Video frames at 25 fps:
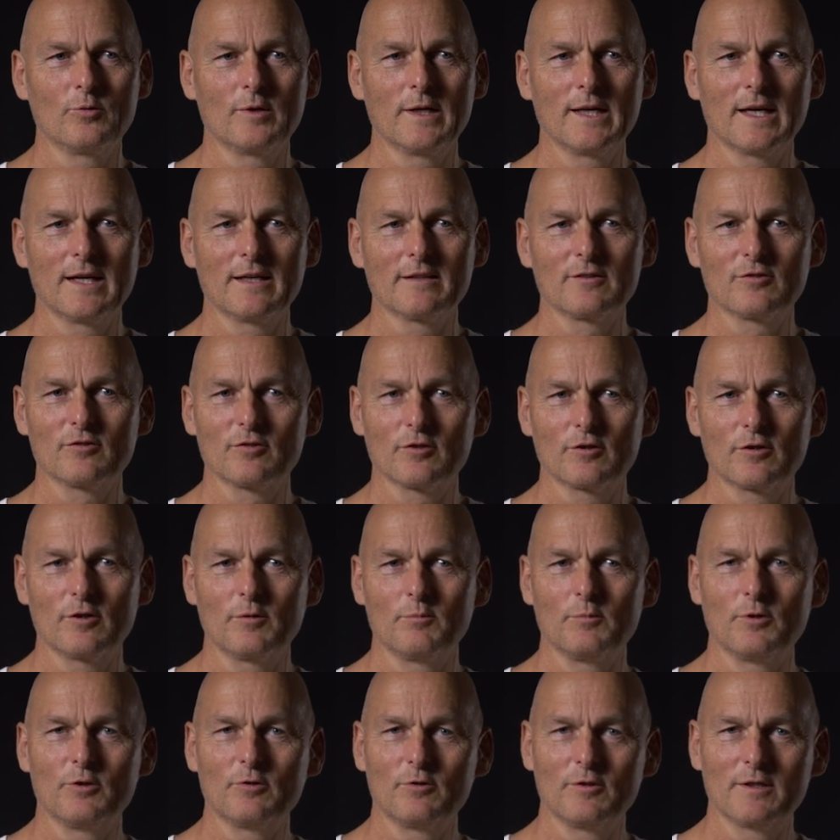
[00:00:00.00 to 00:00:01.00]
we had to
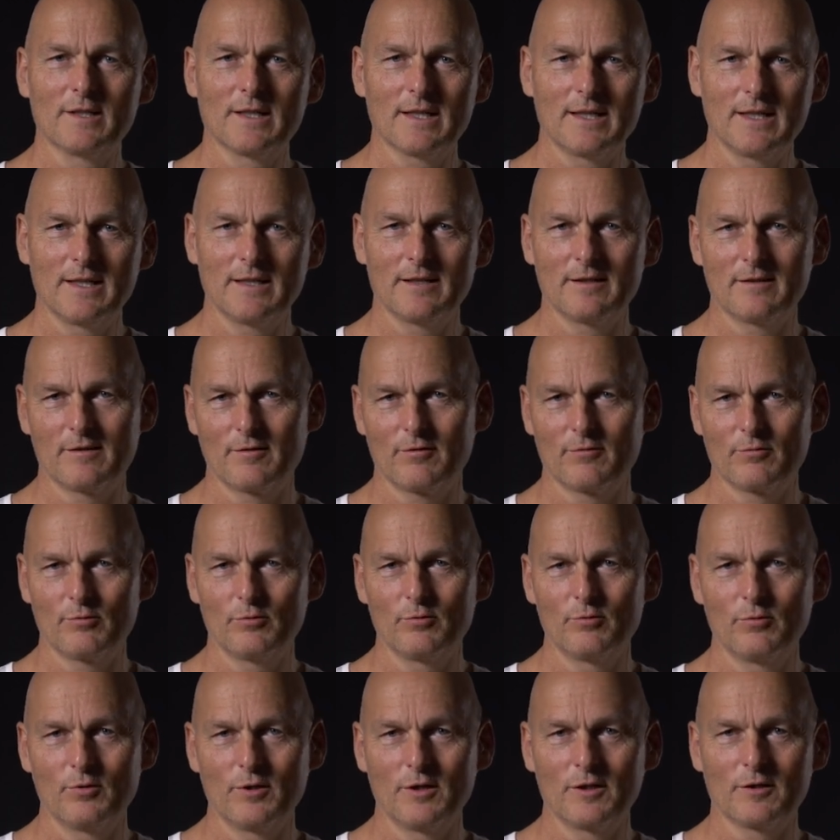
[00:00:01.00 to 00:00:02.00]
communicate
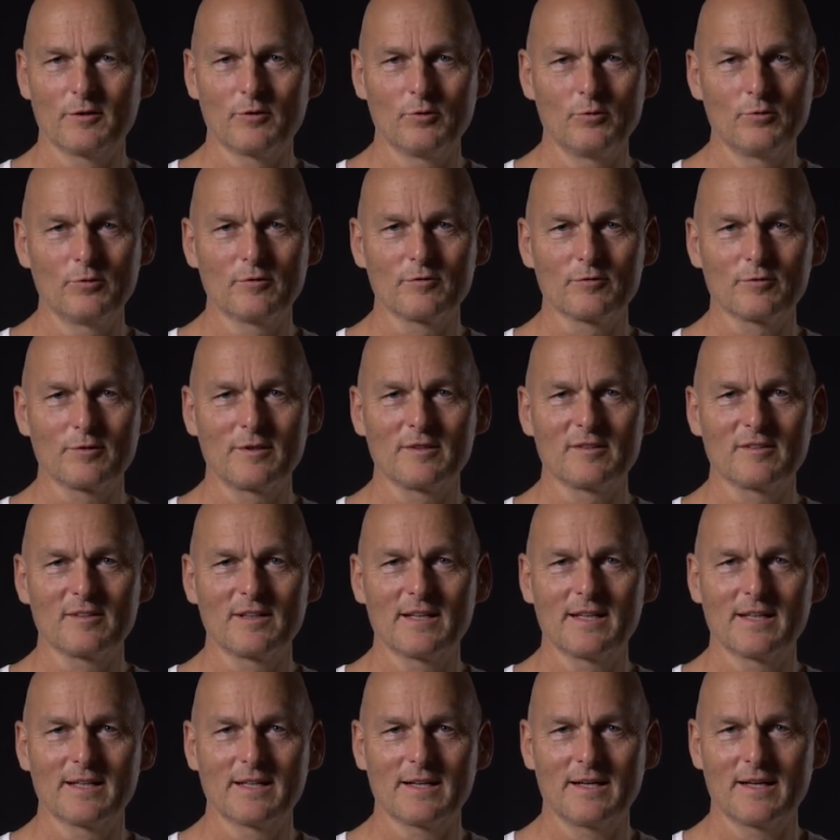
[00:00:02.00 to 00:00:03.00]
through Google
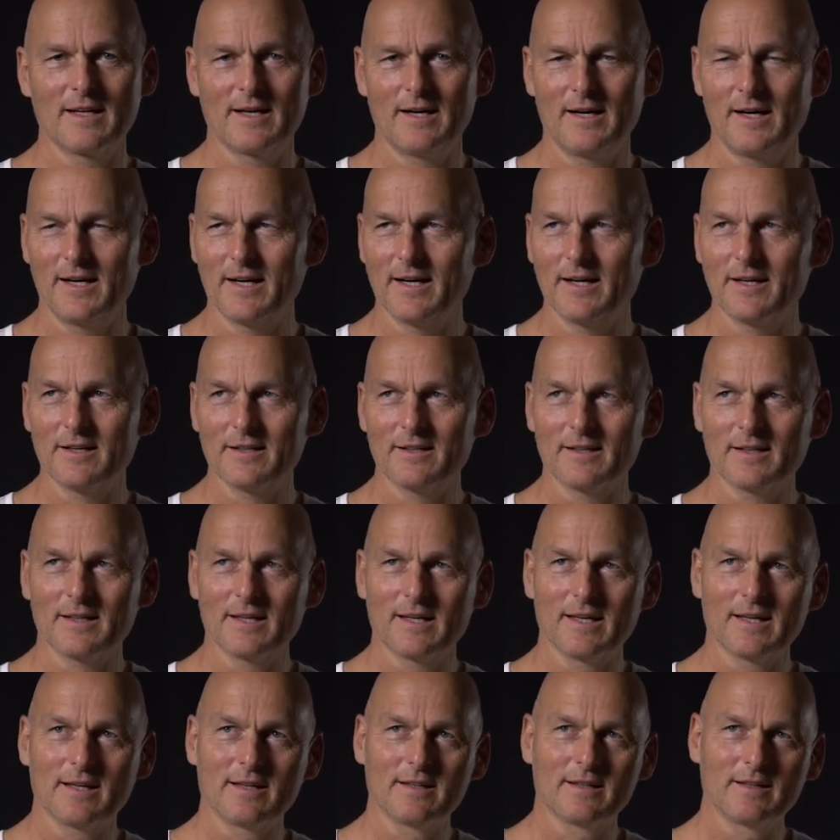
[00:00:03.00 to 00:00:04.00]
Translate. I hired
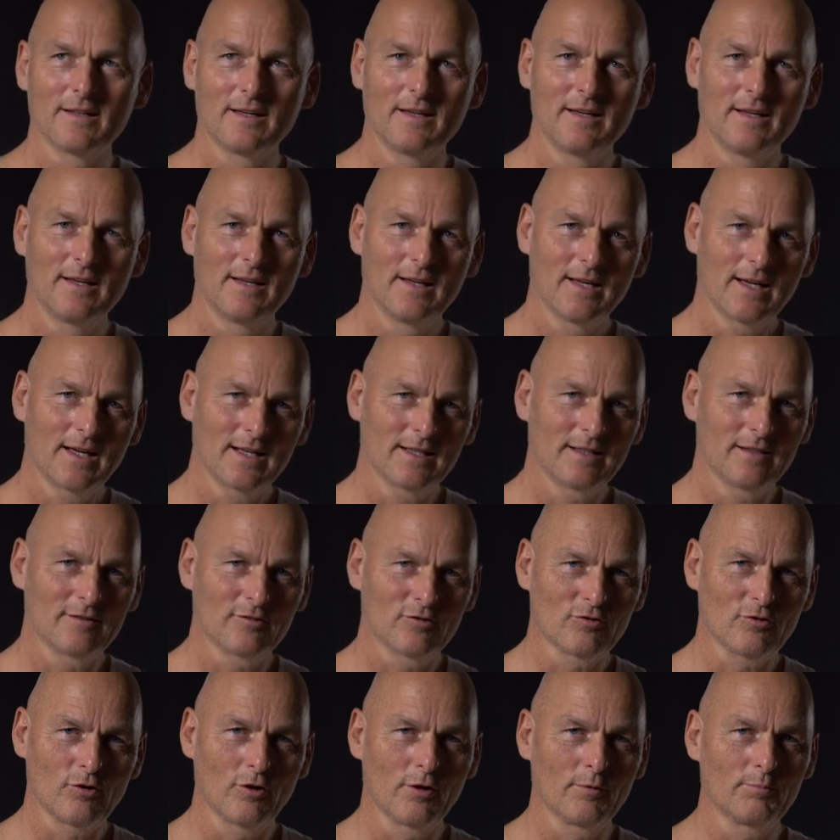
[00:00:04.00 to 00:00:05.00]
an
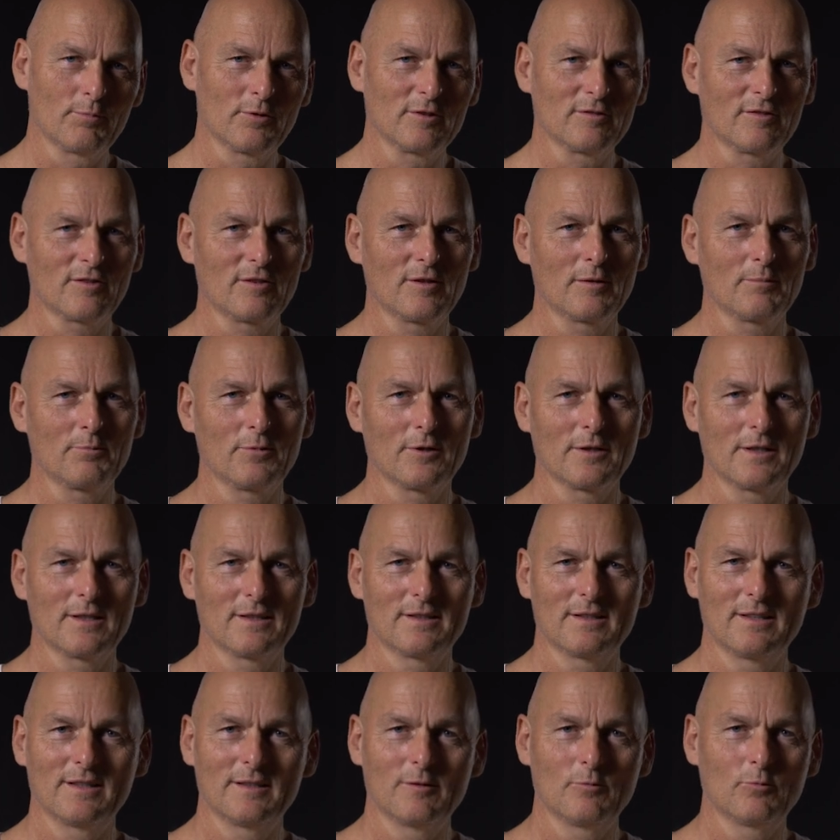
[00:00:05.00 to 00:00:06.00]
interpreter, but
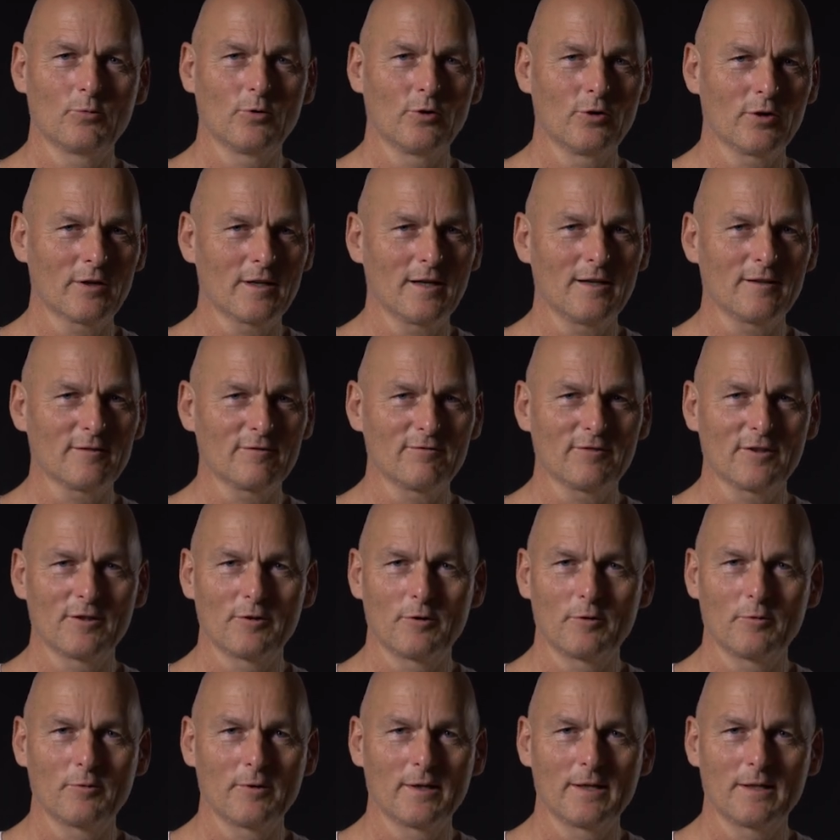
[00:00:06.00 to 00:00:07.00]
it didn't work out
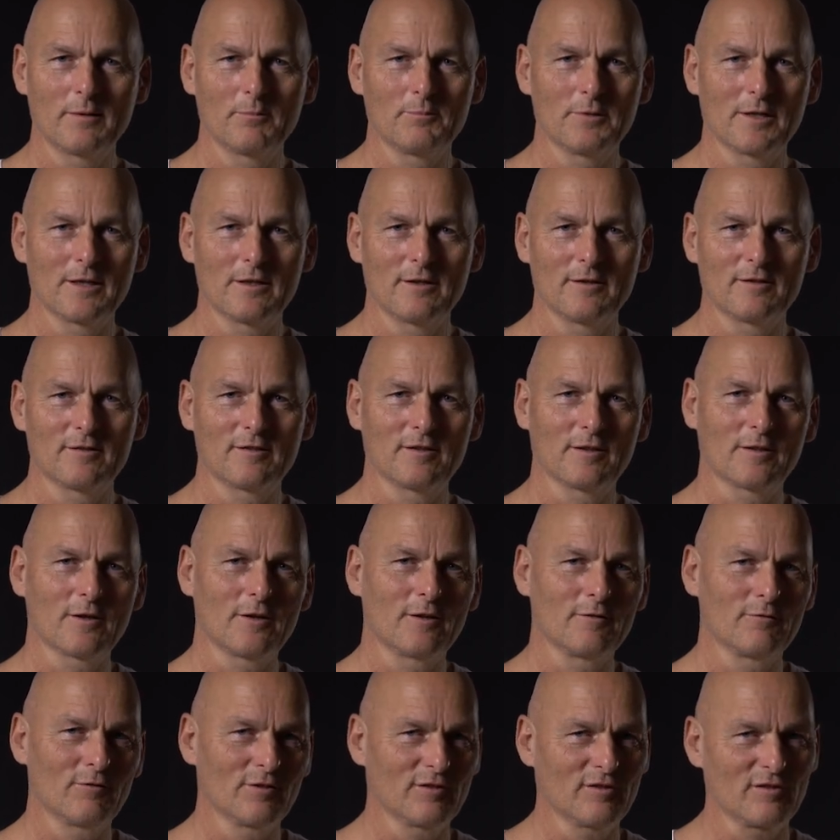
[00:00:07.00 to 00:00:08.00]
very well because the
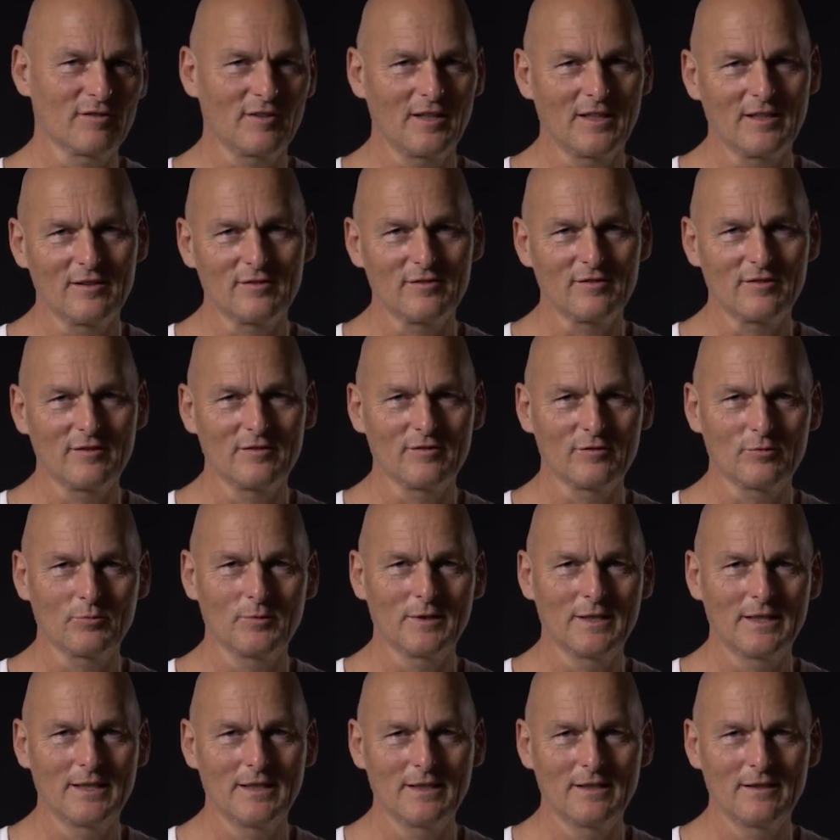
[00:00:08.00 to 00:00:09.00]
conversations
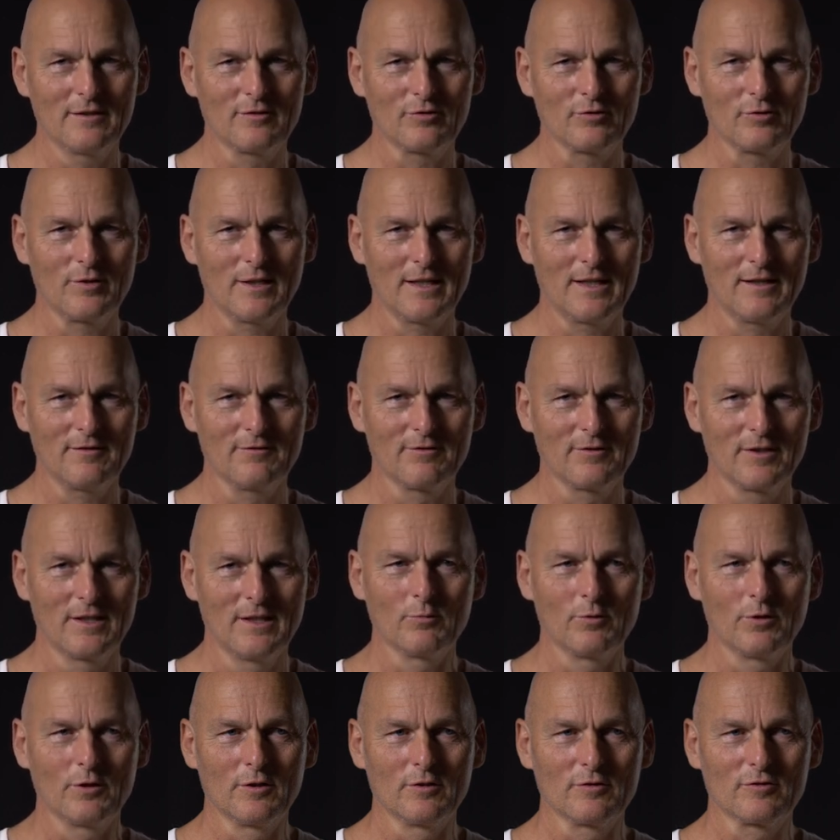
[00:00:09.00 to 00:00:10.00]
we needed to have
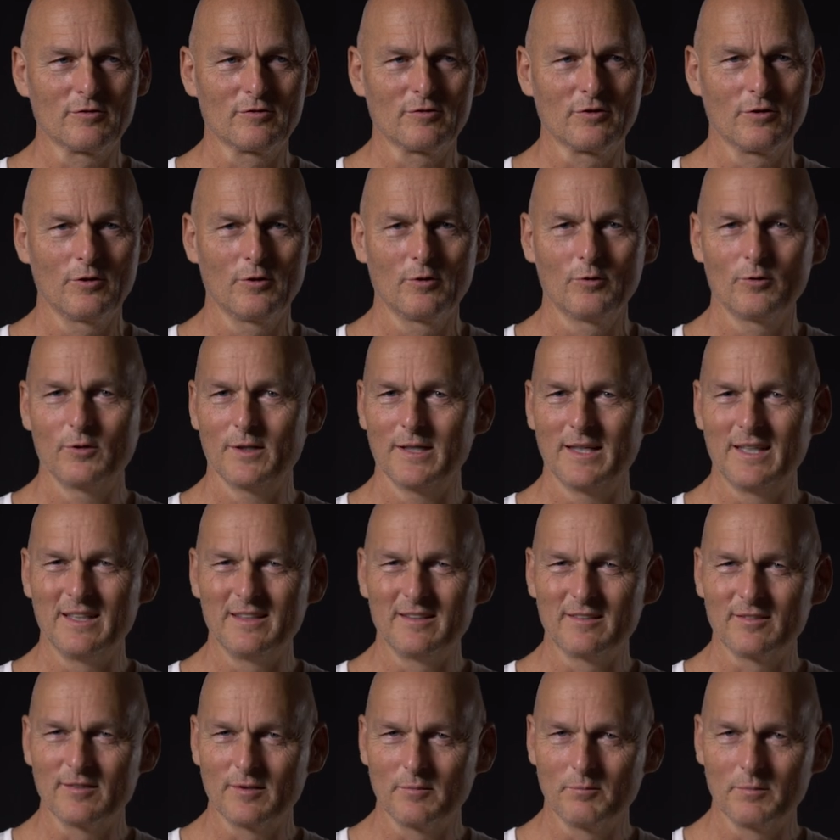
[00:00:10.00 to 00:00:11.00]
were so
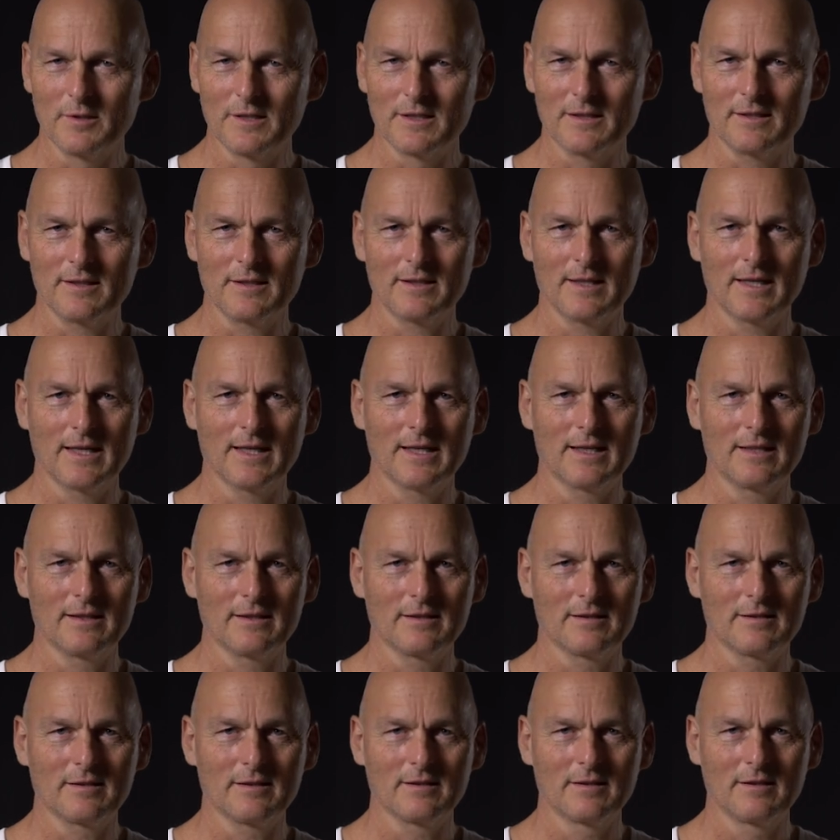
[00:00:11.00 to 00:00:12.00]
intimate
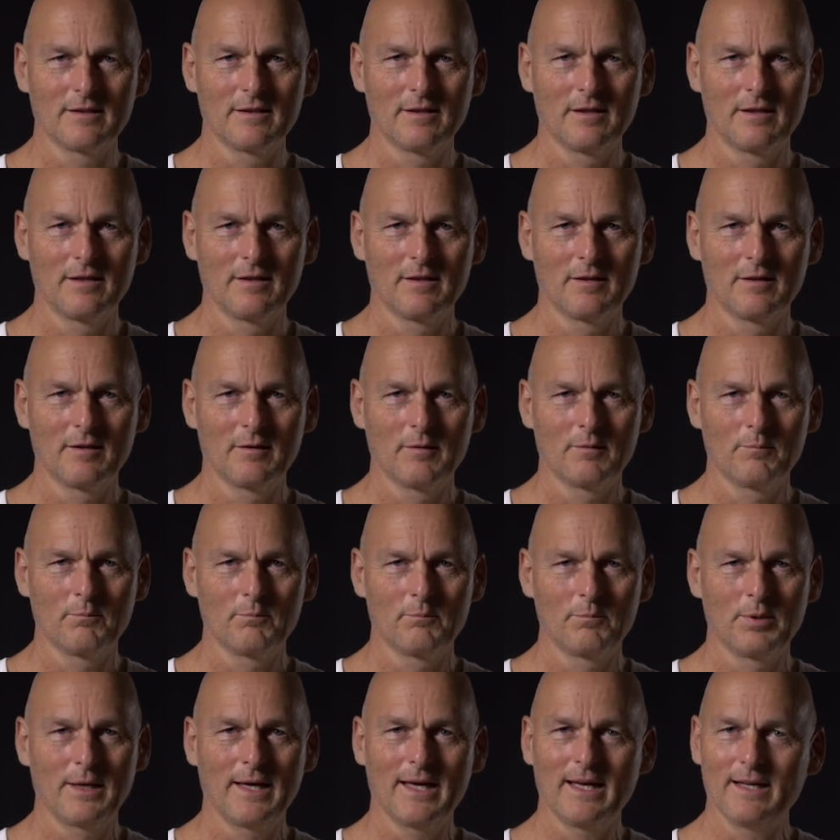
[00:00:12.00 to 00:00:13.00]
and
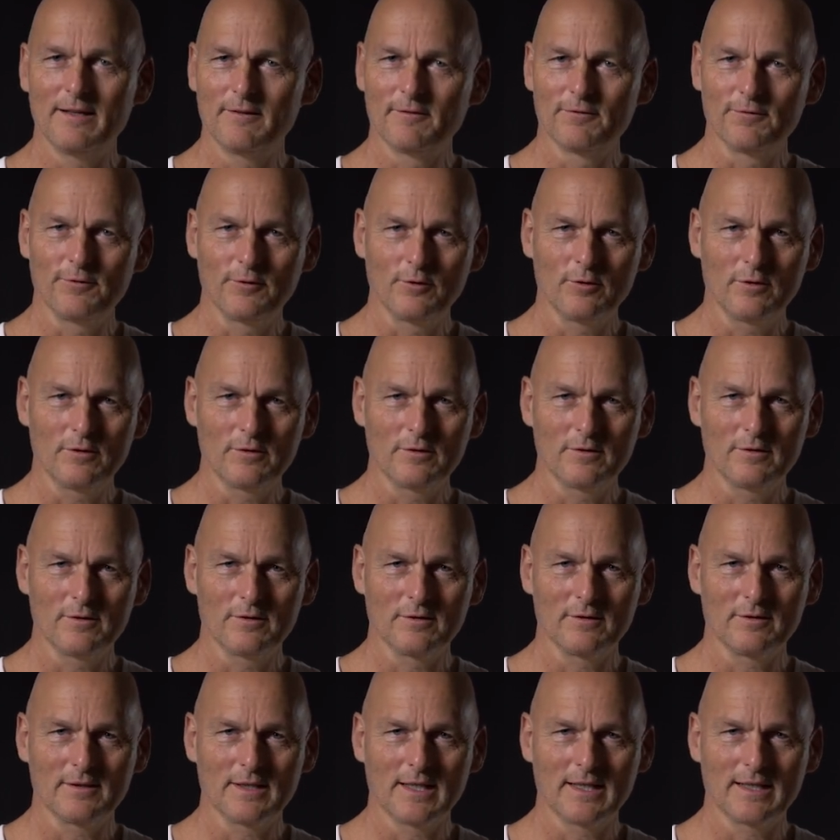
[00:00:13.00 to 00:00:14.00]
painful
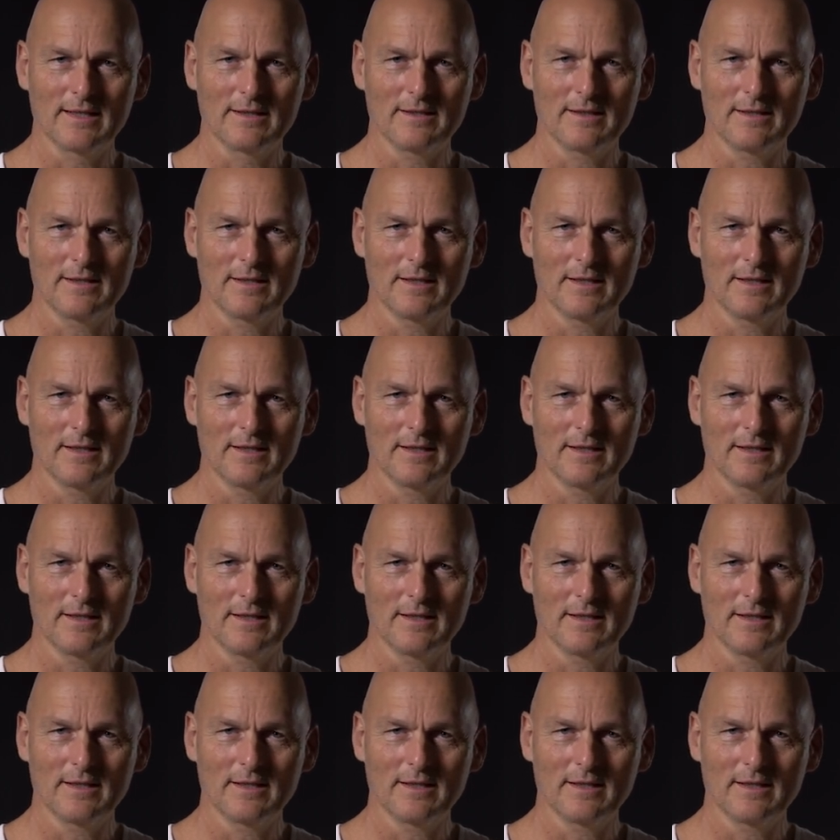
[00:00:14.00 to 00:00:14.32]
that